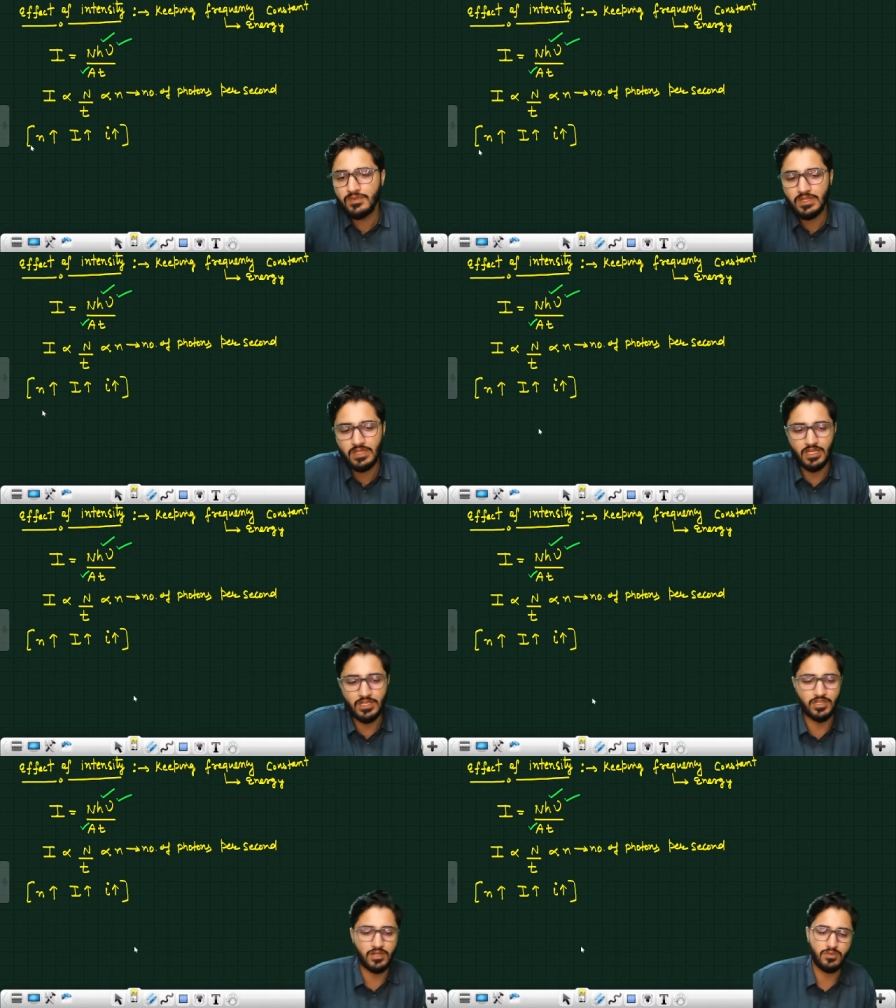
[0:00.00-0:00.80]

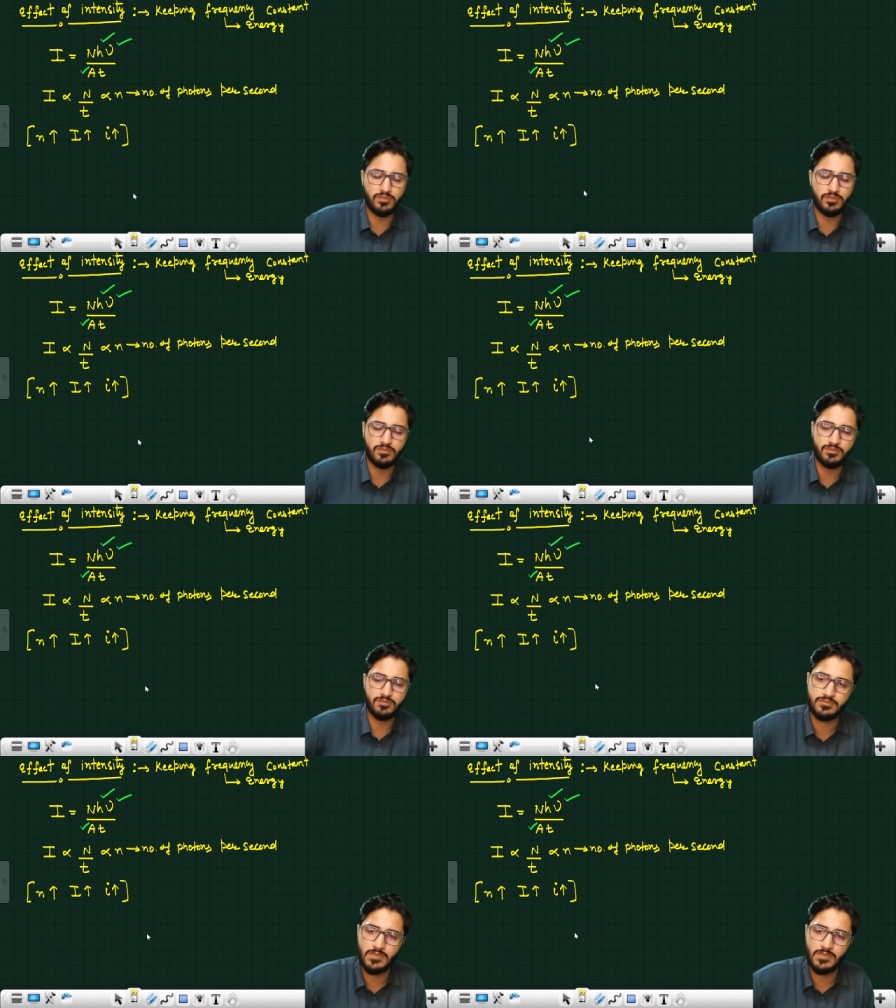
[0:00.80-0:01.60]
Yes or no?
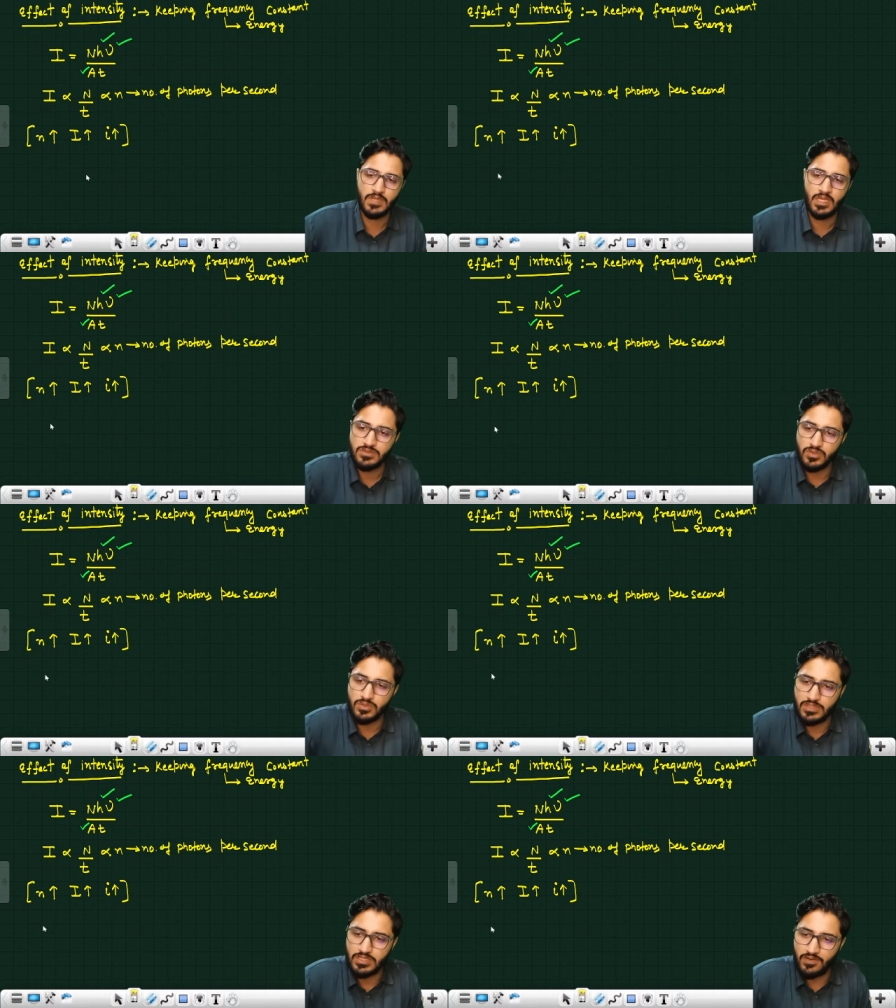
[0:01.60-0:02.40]
So
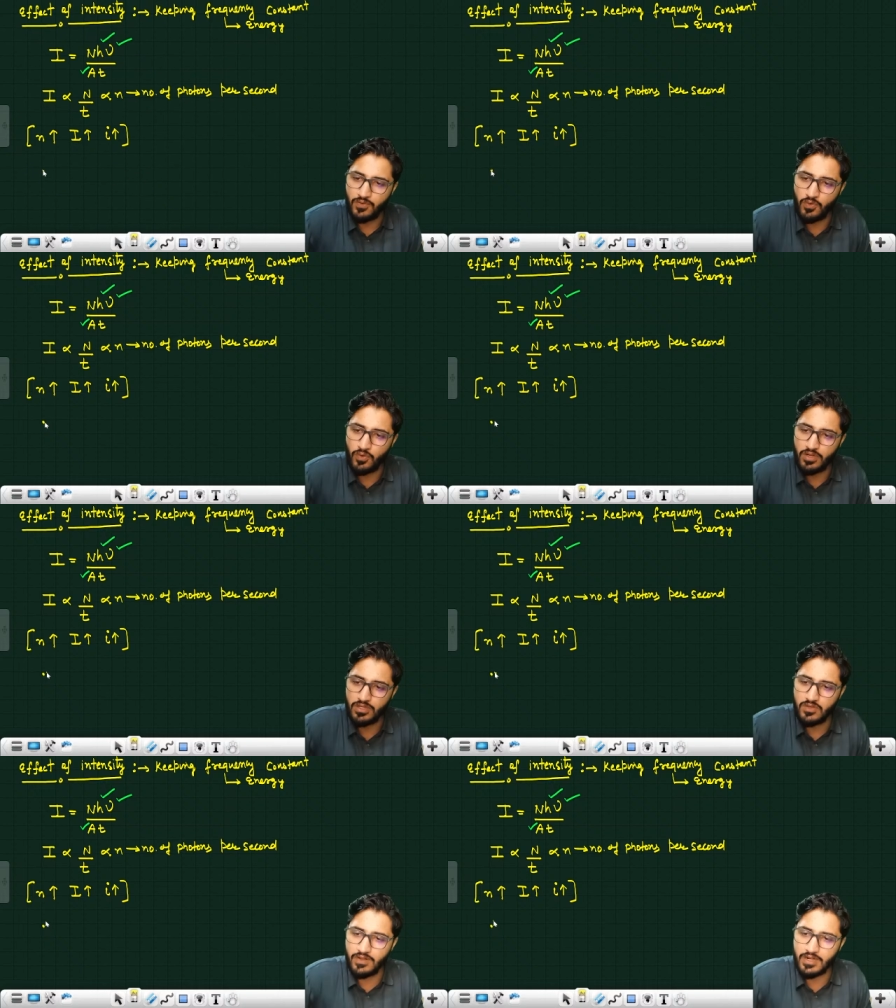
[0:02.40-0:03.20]
therefore,
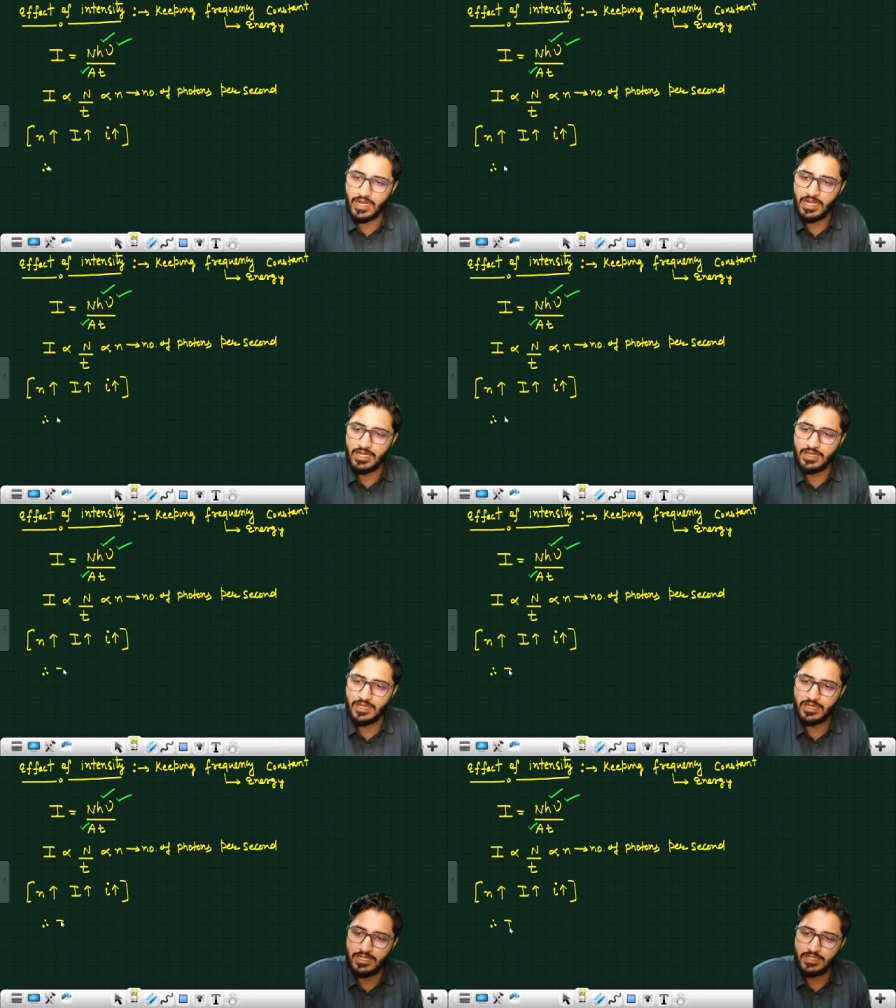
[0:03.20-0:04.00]
you will write here,
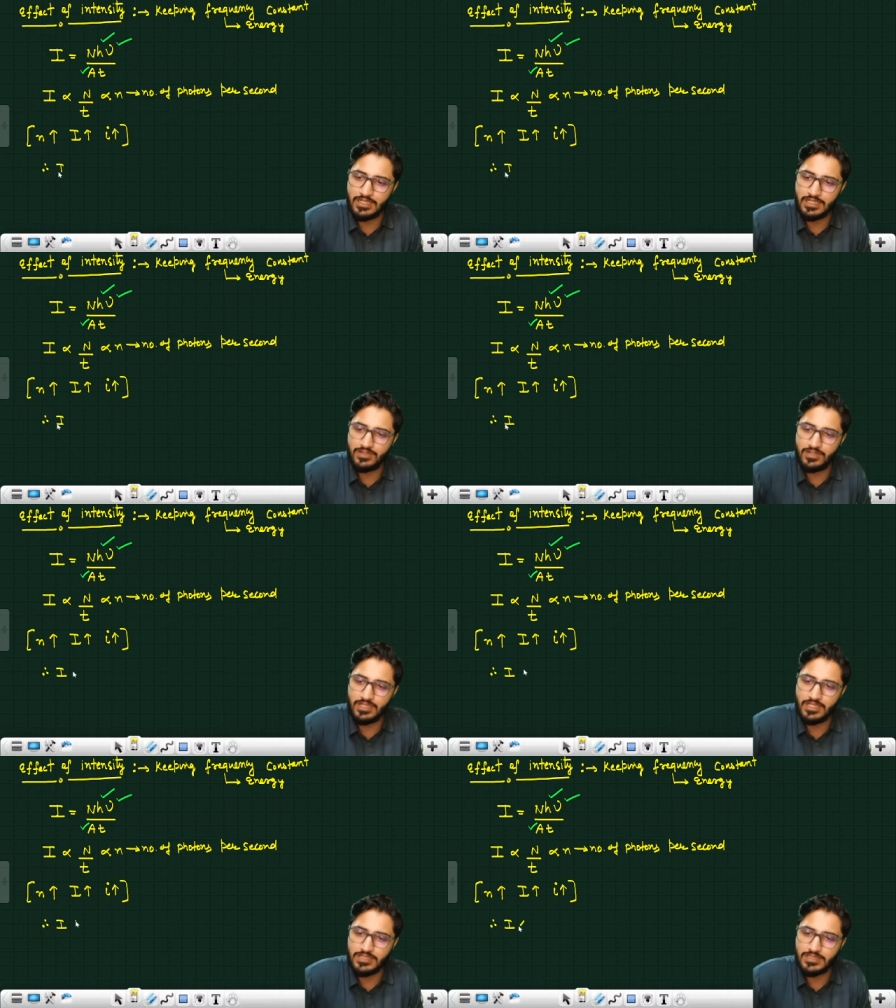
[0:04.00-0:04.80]

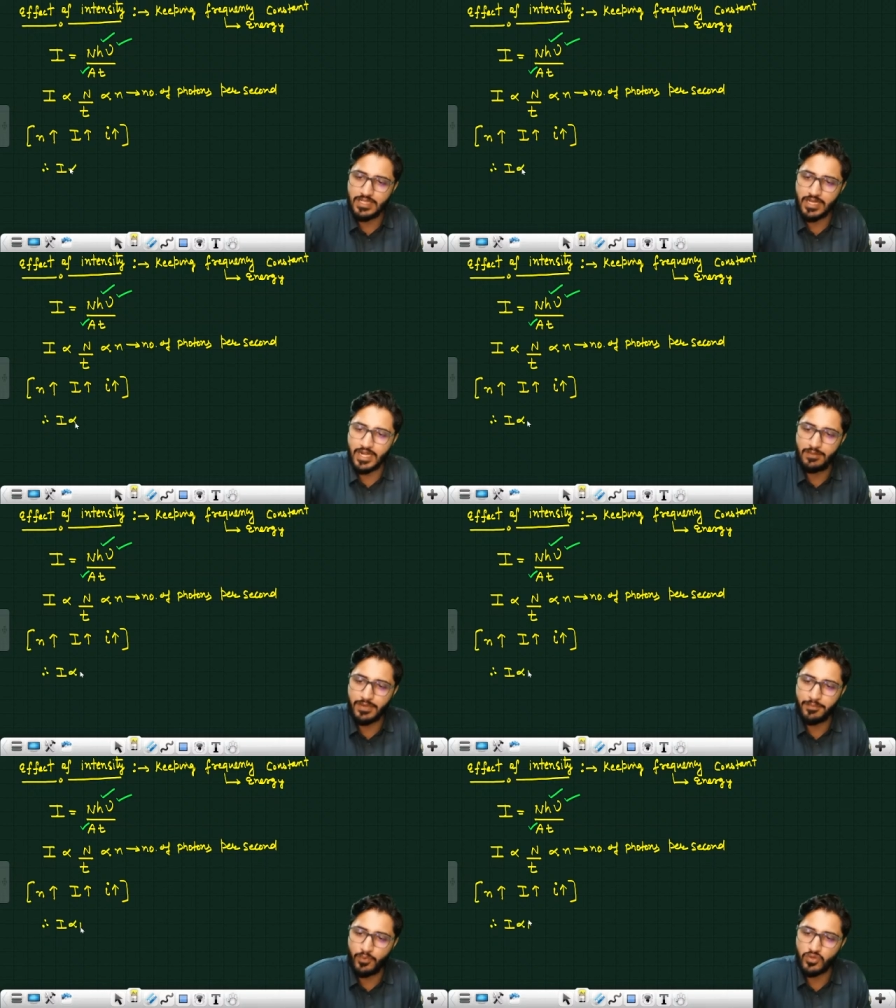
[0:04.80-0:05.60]
intensity is directly
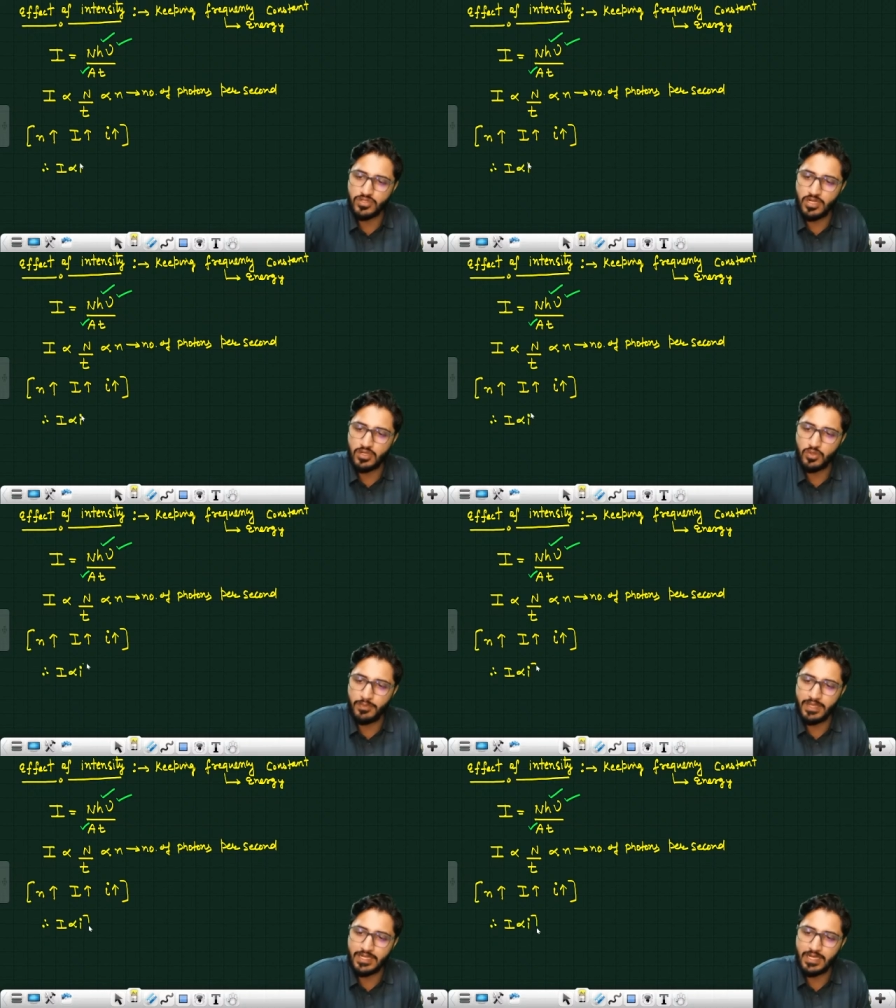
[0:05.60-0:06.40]
proportional to
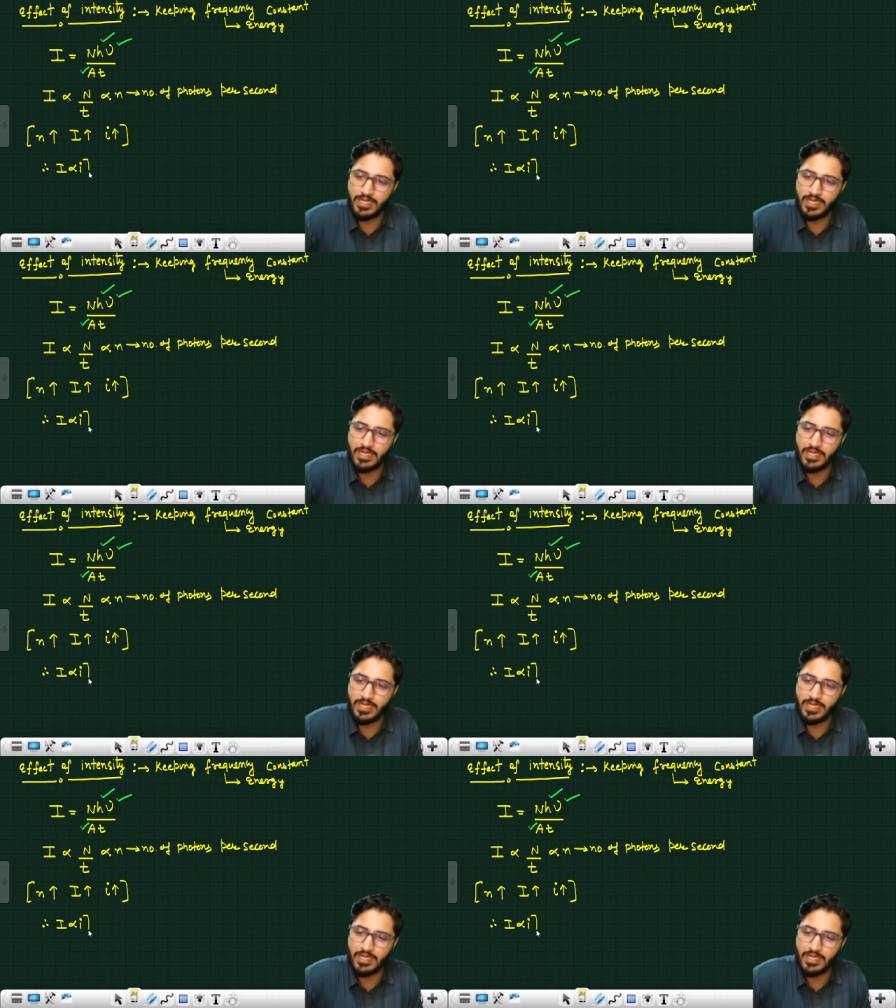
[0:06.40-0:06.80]
my current.